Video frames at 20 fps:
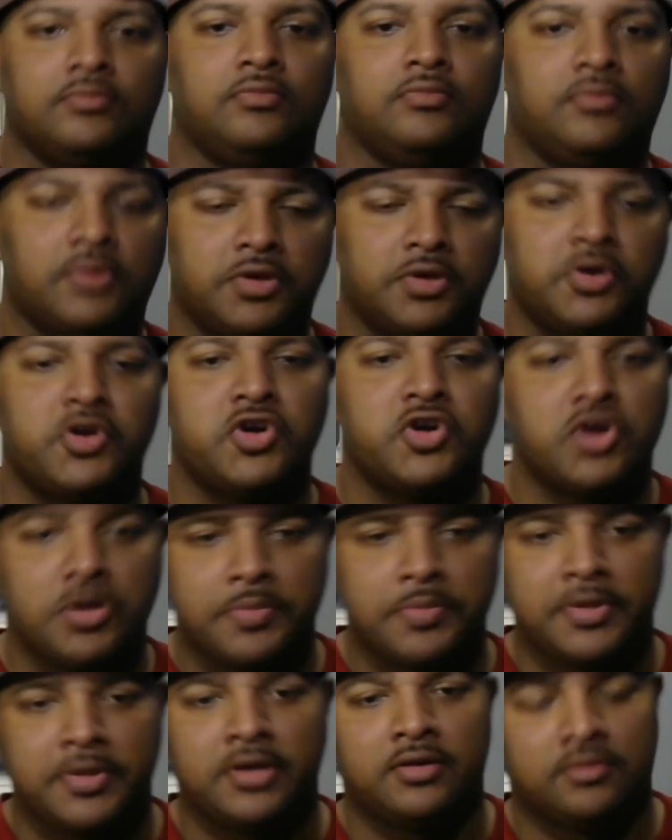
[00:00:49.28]
You
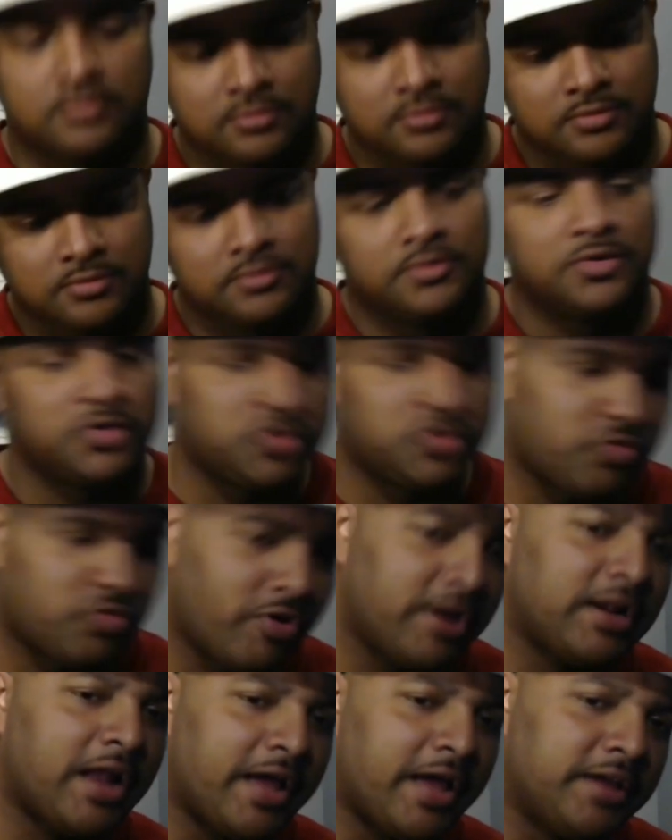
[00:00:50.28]
hear me?
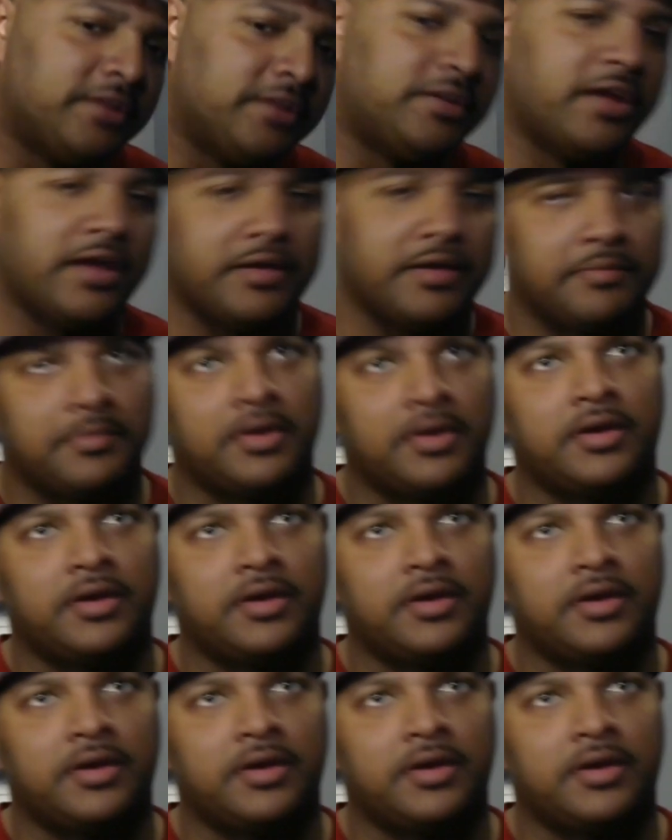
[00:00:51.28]
Straight like that, man.